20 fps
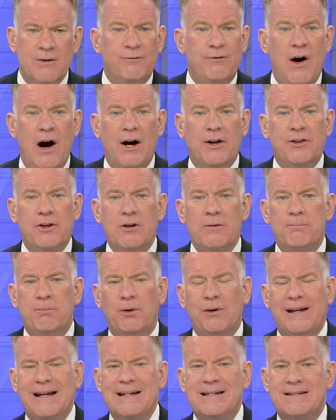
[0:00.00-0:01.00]
father,
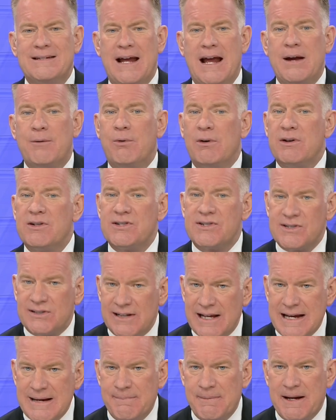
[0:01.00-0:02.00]
police say, was
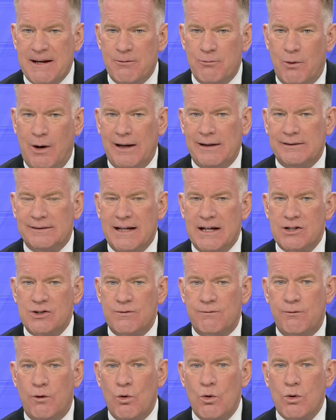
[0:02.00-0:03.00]
sleeping while
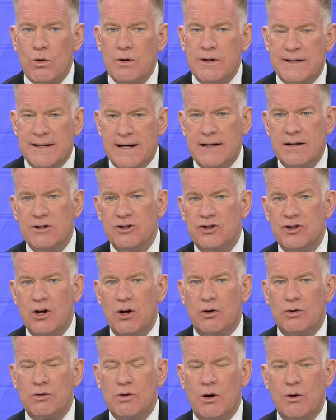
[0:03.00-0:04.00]
his four young
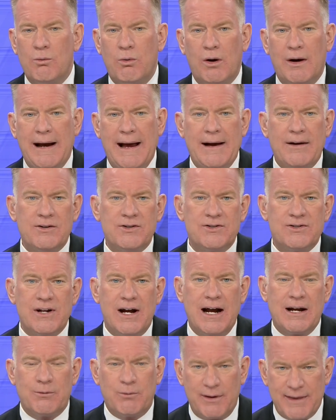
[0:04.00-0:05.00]
children were
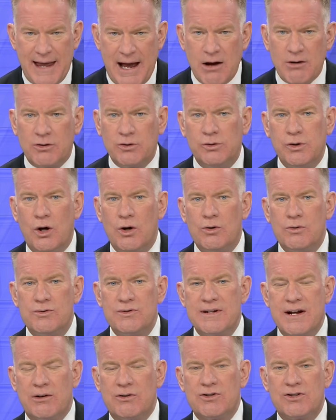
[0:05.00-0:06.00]
outside without
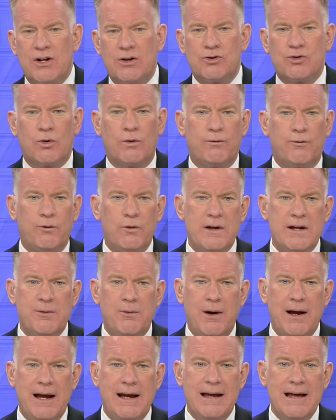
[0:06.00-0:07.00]
clothes near Central
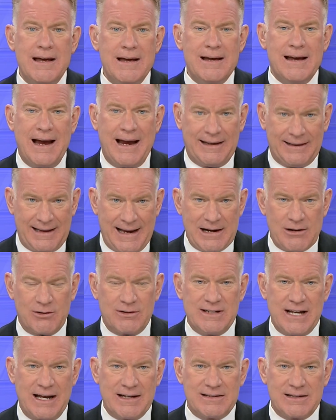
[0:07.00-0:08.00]
Freeway and
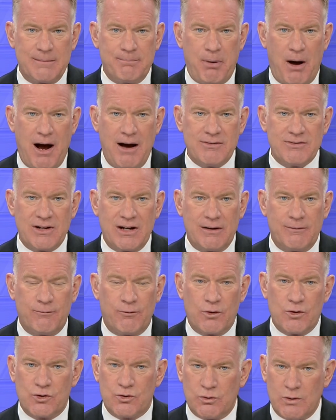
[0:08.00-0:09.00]
later tested positive
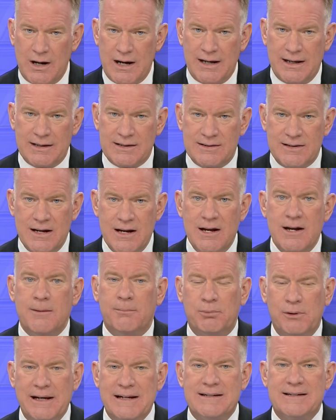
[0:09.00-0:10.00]
for drugs,
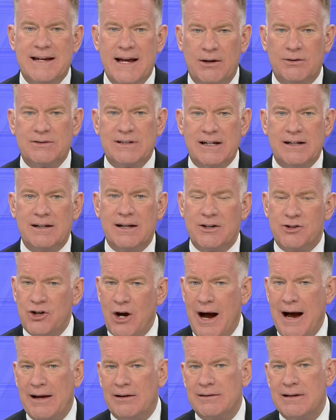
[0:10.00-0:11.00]
pleads guilty to
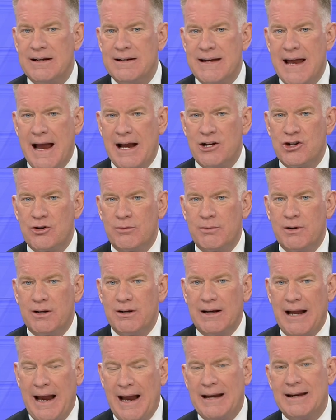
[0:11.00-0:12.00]
child
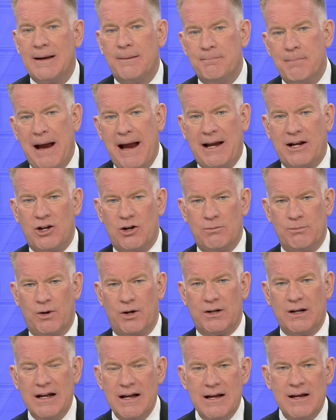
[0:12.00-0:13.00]
endangerment and
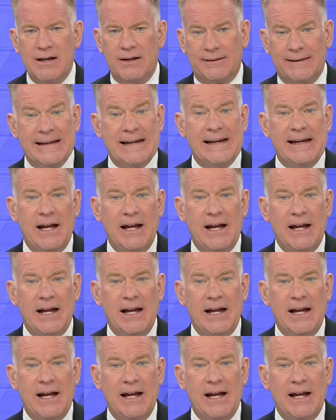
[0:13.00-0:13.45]
abandonment. Lee